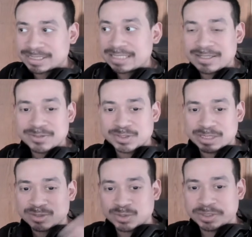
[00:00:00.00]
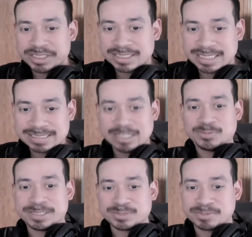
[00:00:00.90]
I, like, I just I was doing this guy's
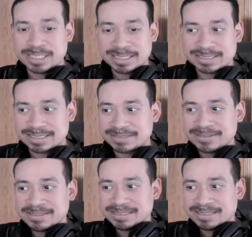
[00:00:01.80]
help desk playlist and